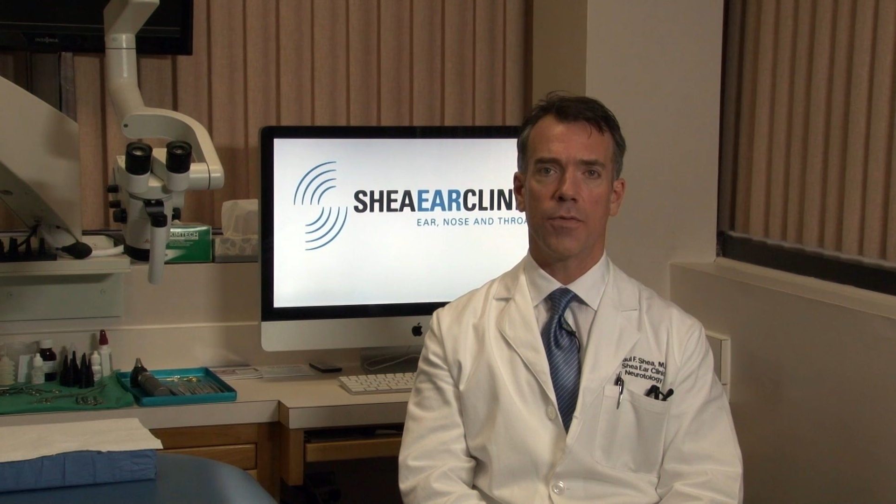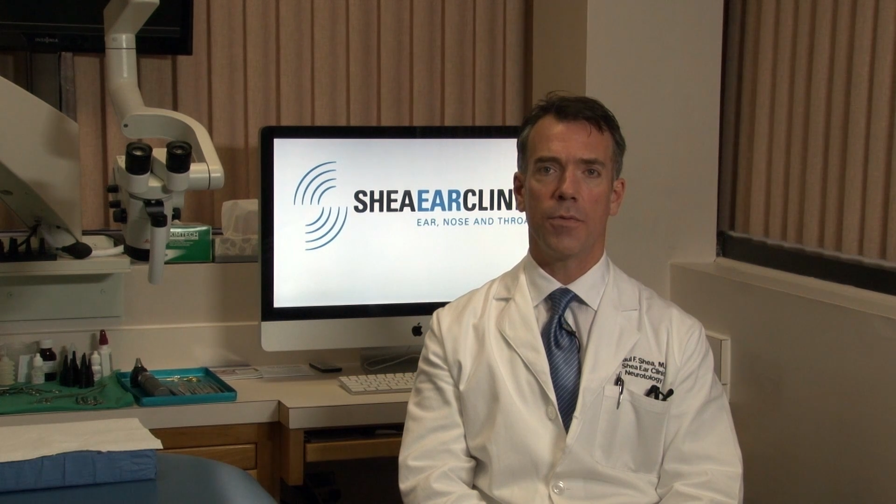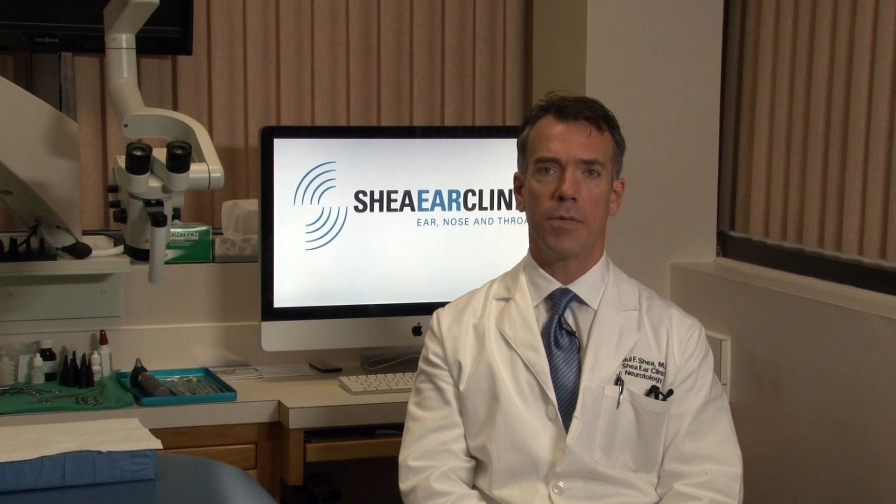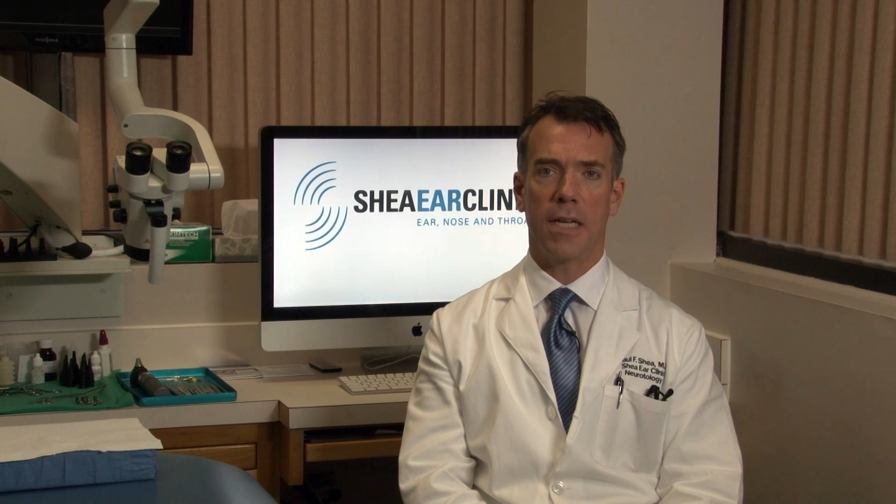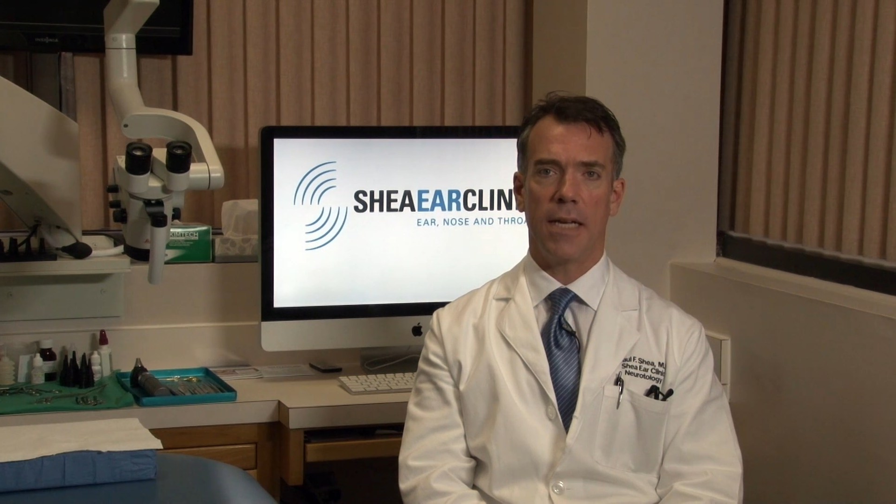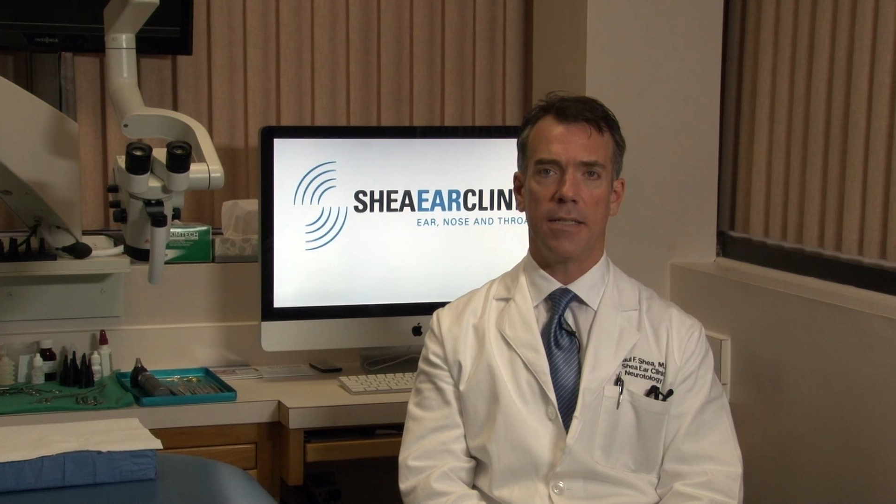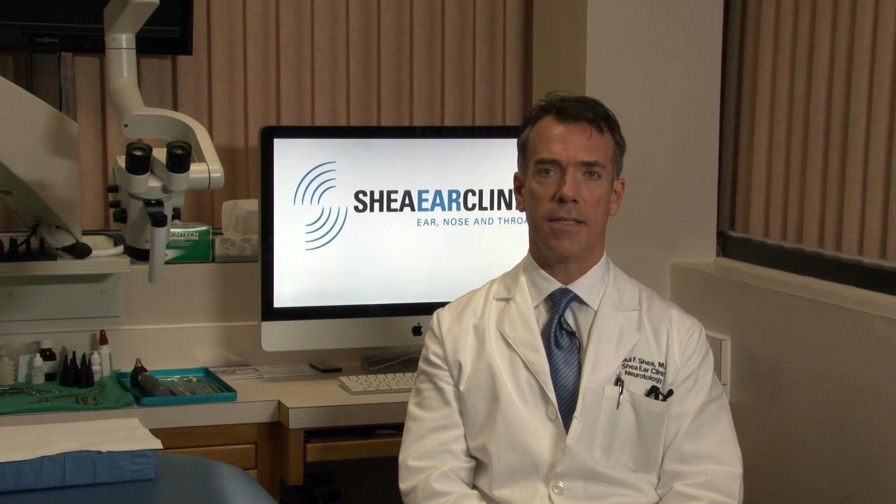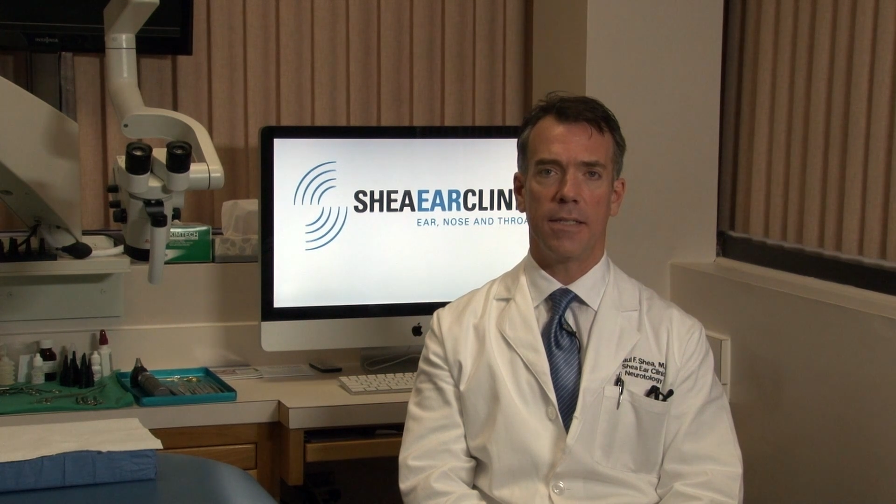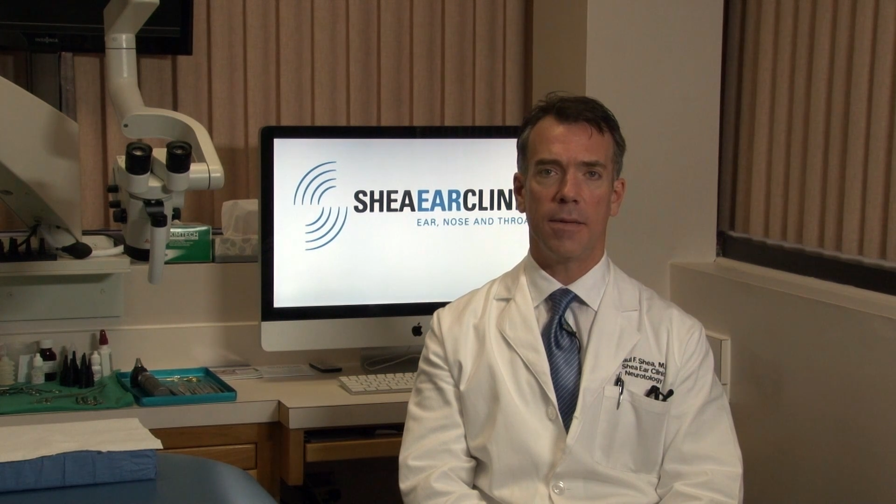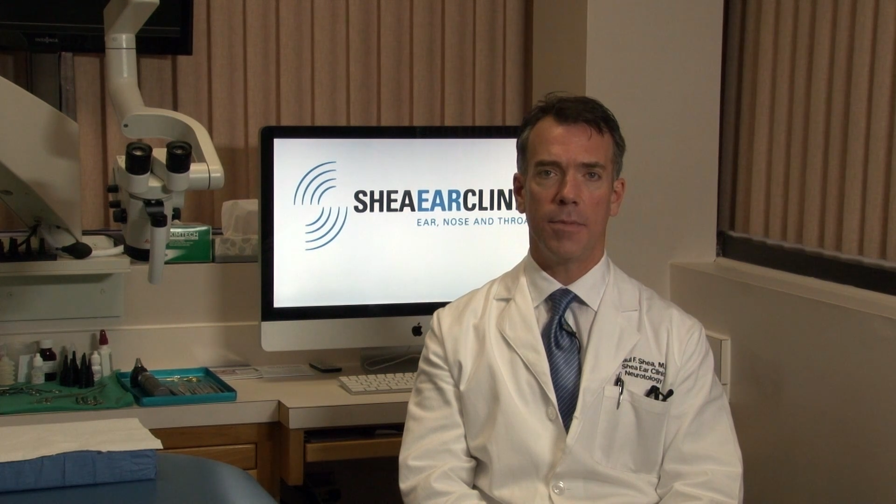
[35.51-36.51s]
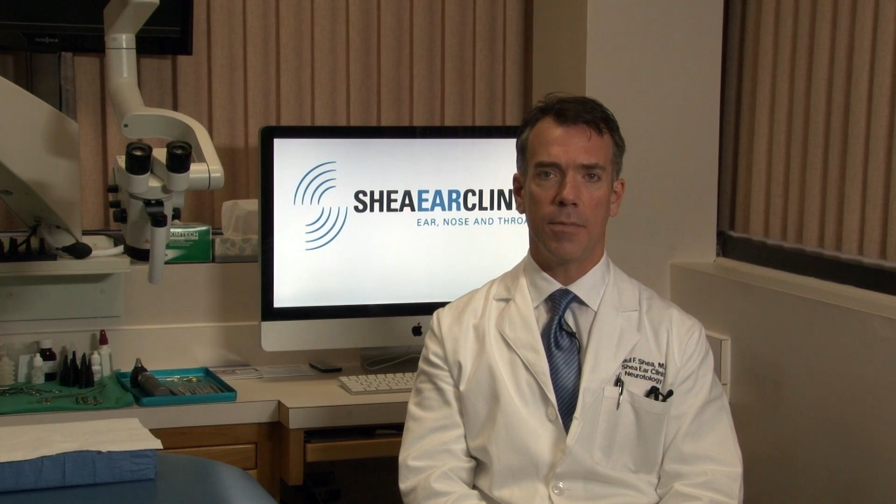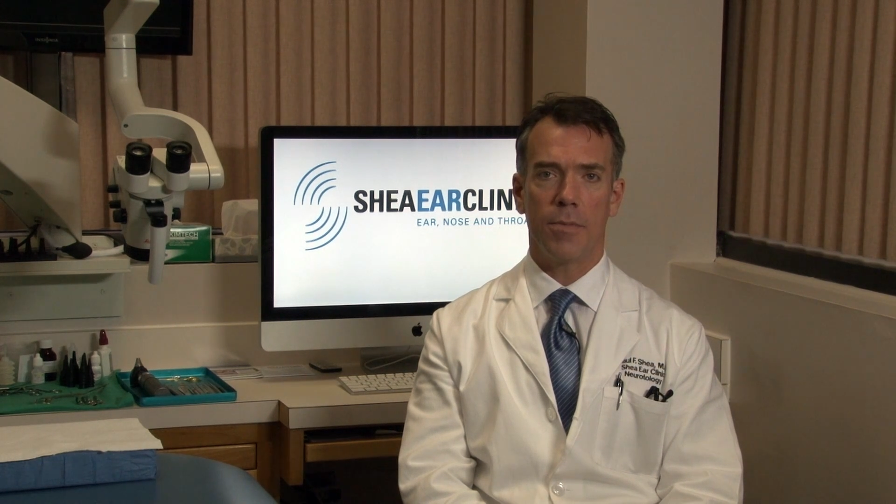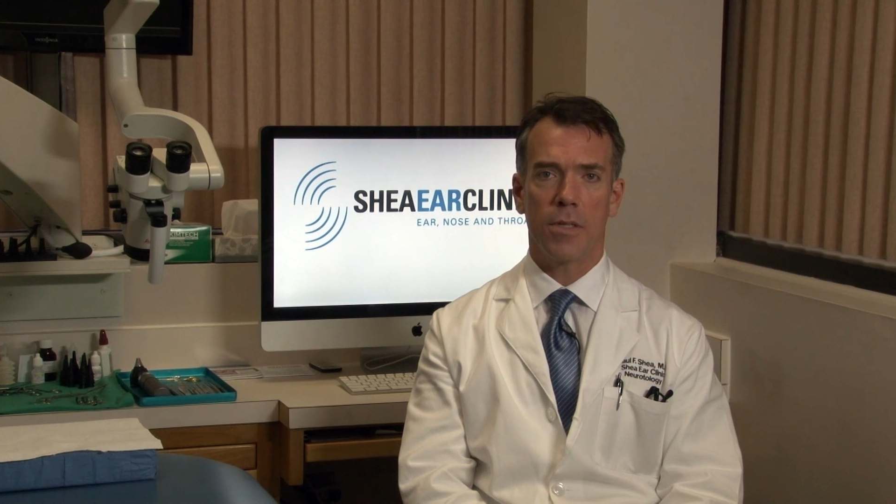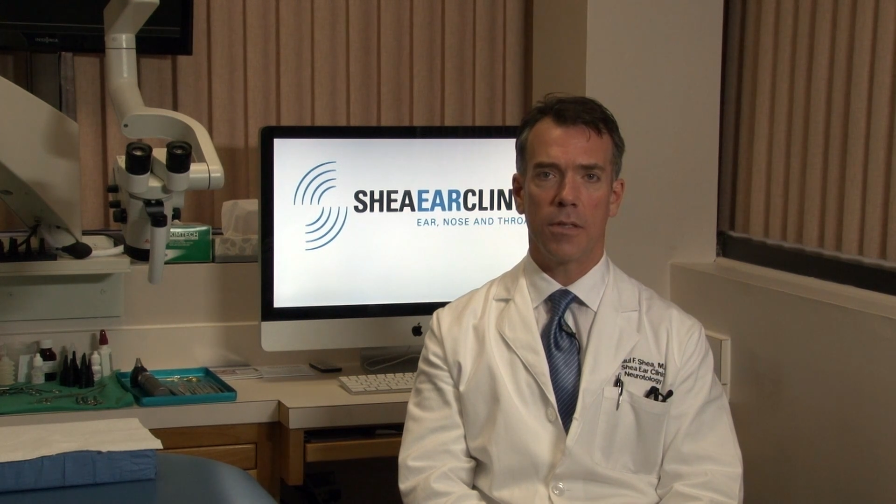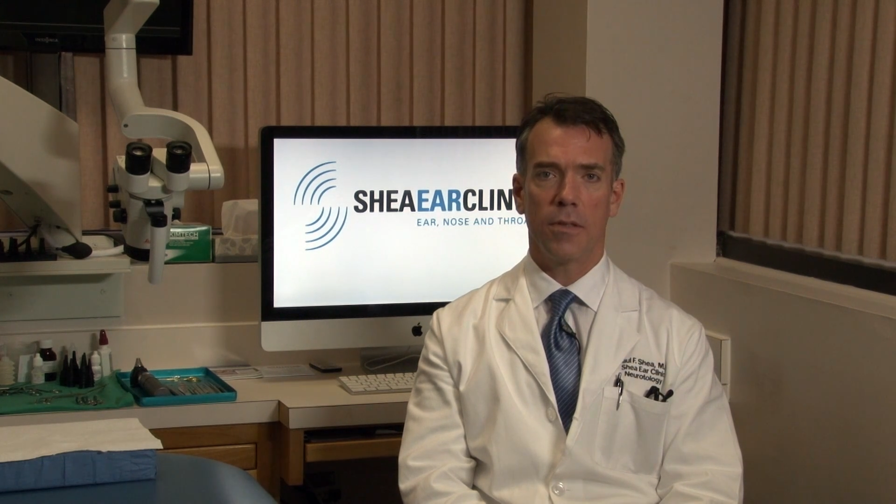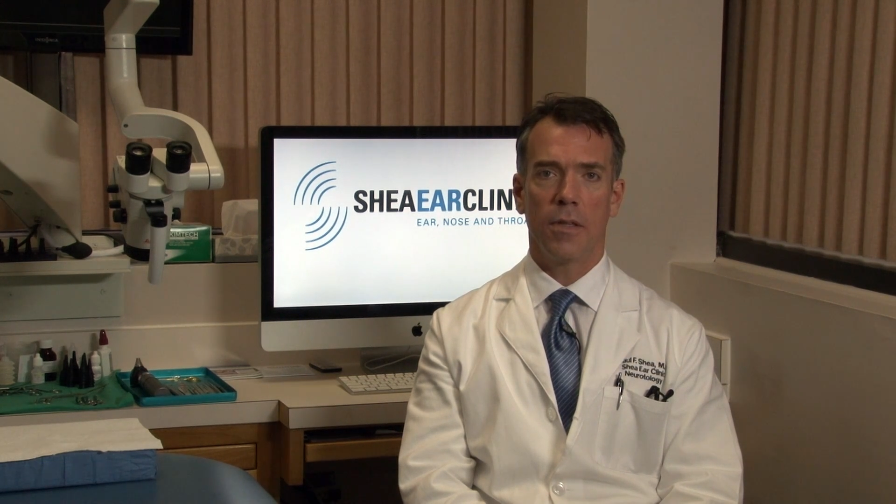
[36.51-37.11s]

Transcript: from signs and symptoms.